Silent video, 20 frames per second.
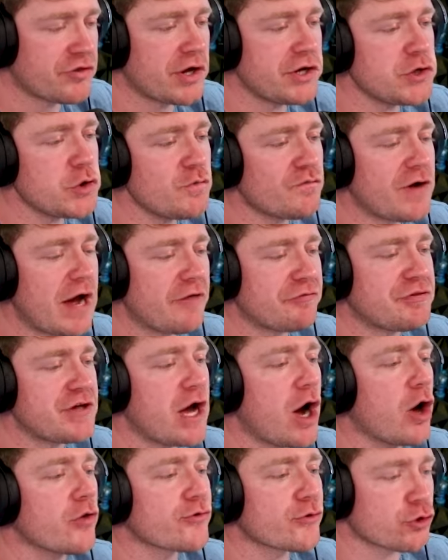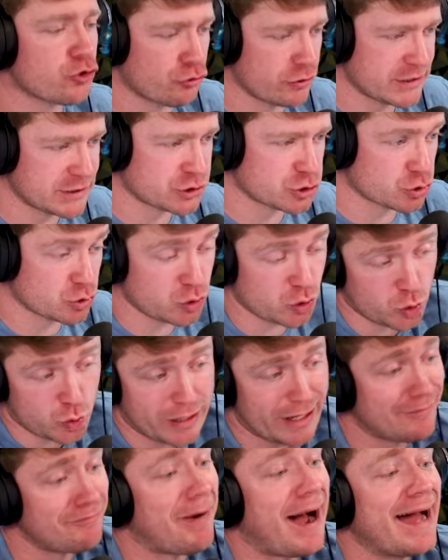then you've got the other creature who,
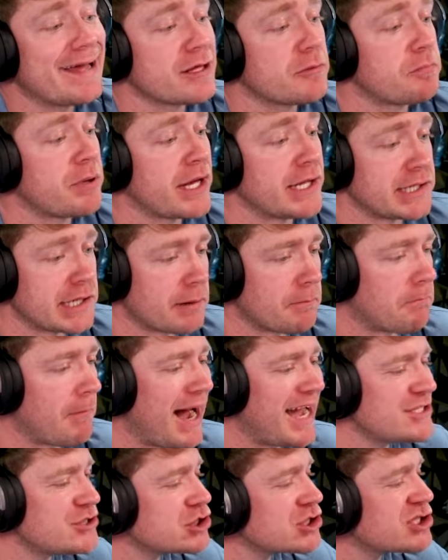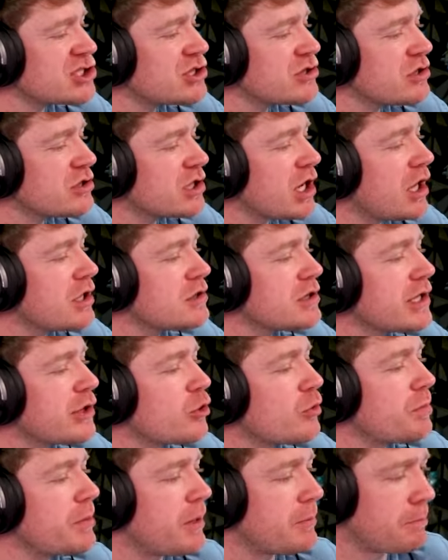in my opinion, might just just look a
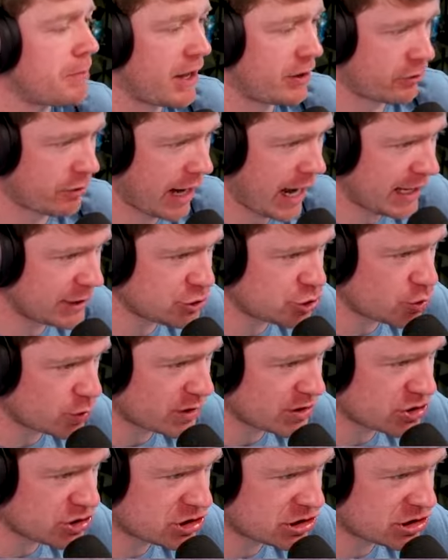little bit better. As you can